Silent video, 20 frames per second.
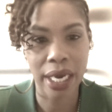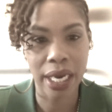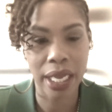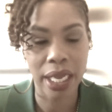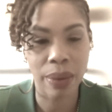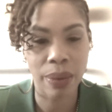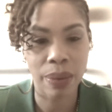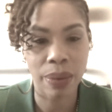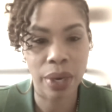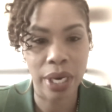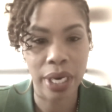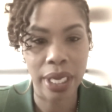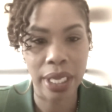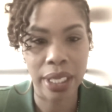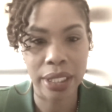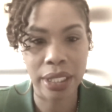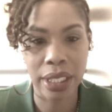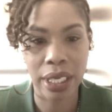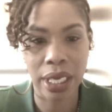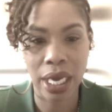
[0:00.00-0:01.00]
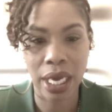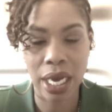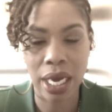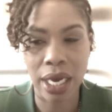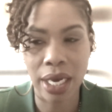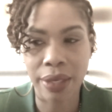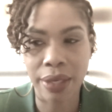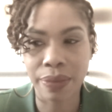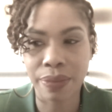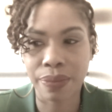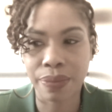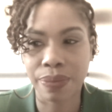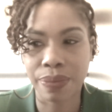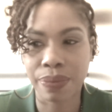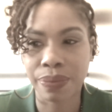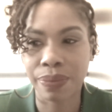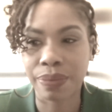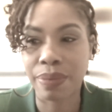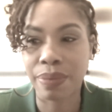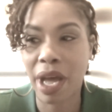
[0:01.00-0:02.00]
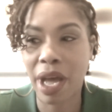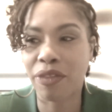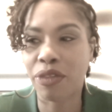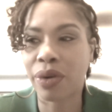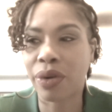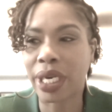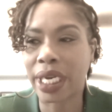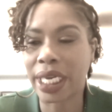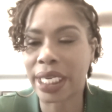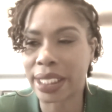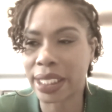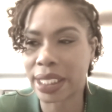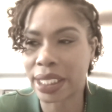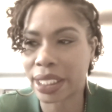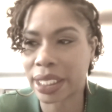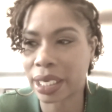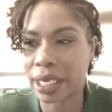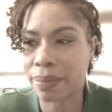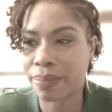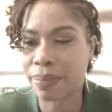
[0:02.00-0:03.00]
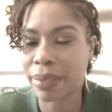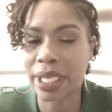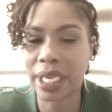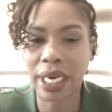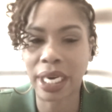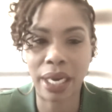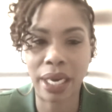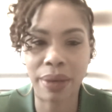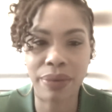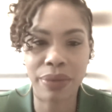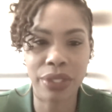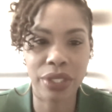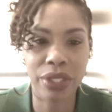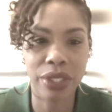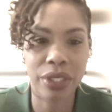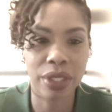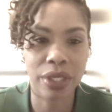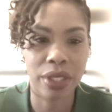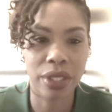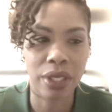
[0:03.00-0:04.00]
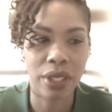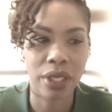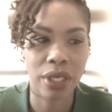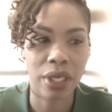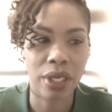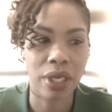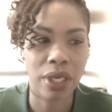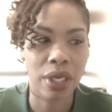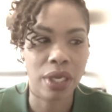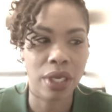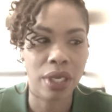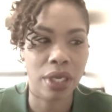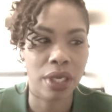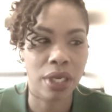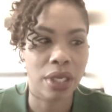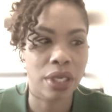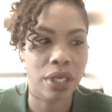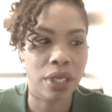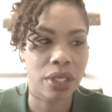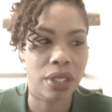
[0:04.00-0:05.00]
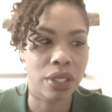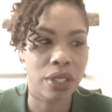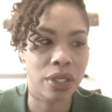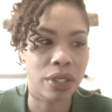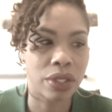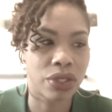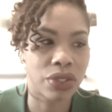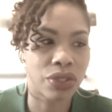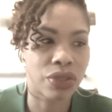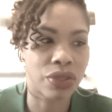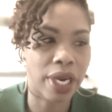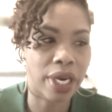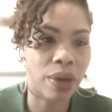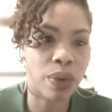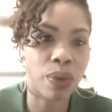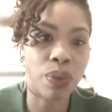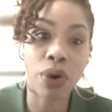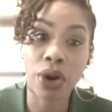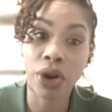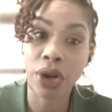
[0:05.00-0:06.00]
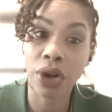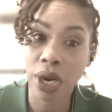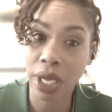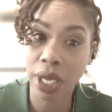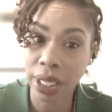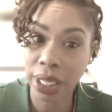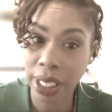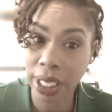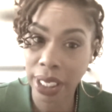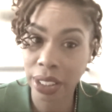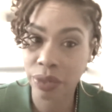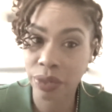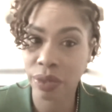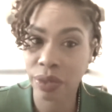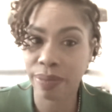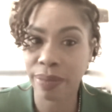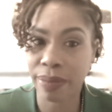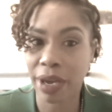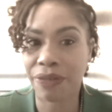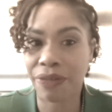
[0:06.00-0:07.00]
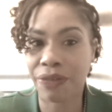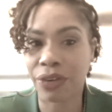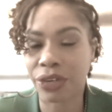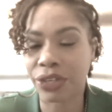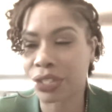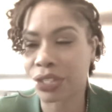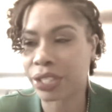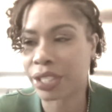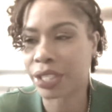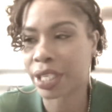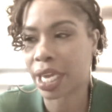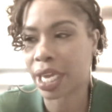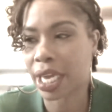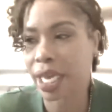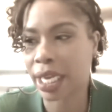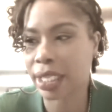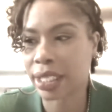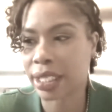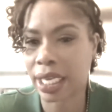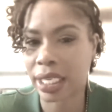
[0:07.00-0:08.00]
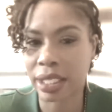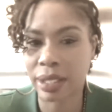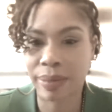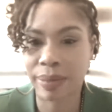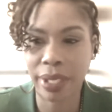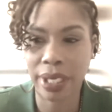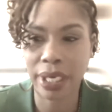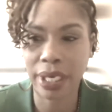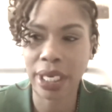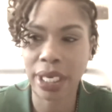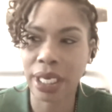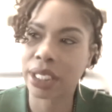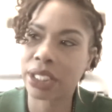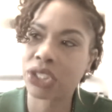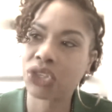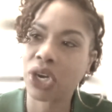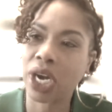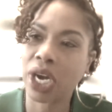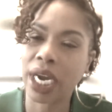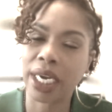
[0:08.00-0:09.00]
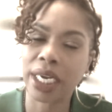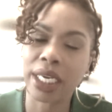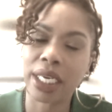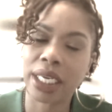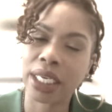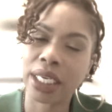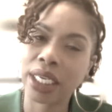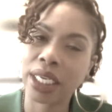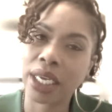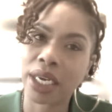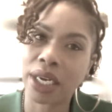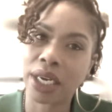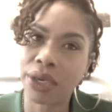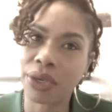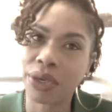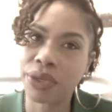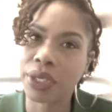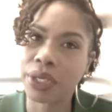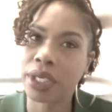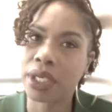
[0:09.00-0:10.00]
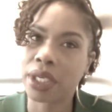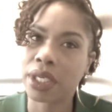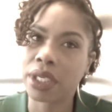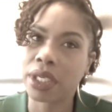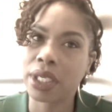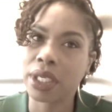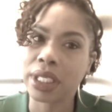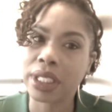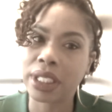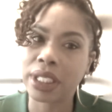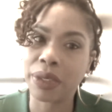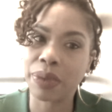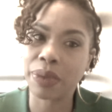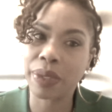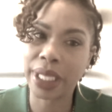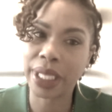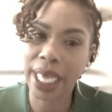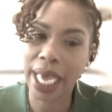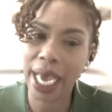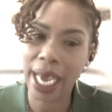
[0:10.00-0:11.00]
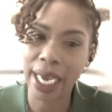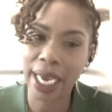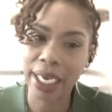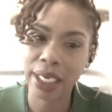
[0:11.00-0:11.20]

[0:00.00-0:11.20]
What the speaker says: wanted to have a relationship, but then I was trying to work on things with my first ex-husband and trying to, you know, deal with that.